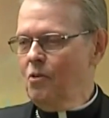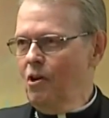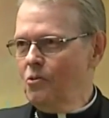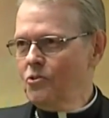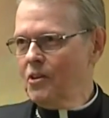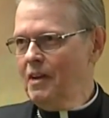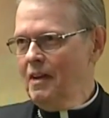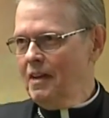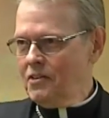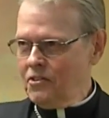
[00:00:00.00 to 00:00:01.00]
rose,
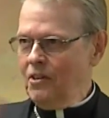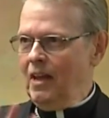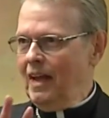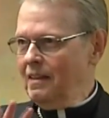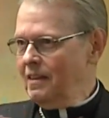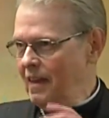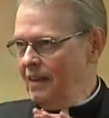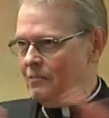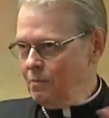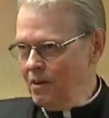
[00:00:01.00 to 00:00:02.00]
he still had the
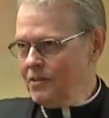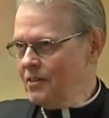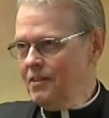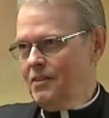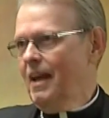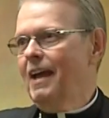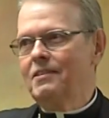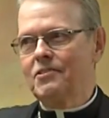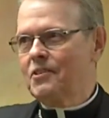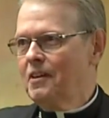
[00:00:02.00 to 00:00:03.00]
nail prints in his
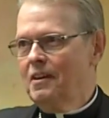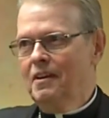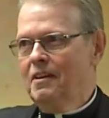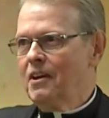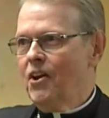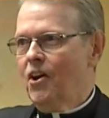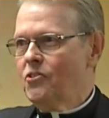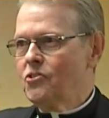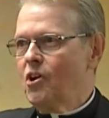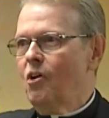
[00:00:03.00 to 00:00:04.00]
hands. You
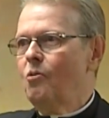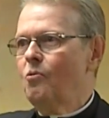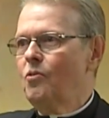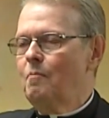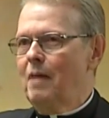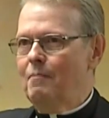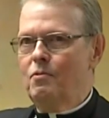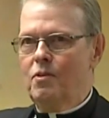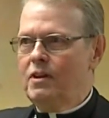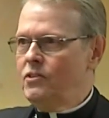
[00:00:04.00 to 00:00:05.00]
know, so the
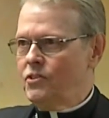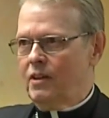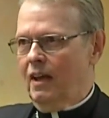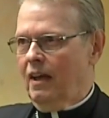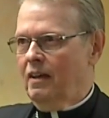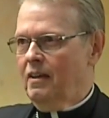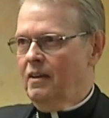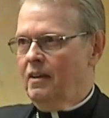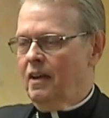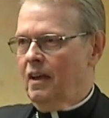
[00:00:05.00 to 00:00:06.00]
memories uh,
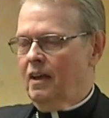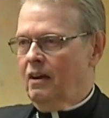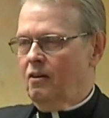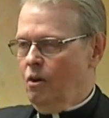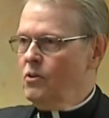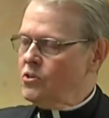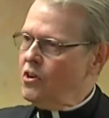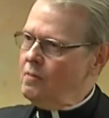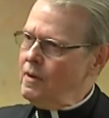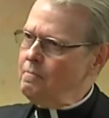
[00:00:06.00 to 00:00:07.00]
uh, are always
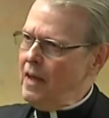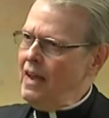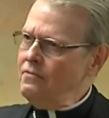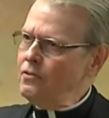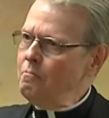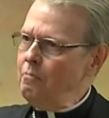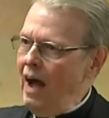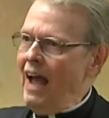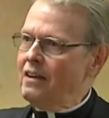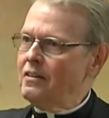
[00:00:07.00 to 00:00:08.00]
going to be painful.
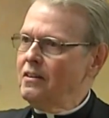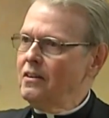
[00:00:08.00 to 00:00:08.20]
But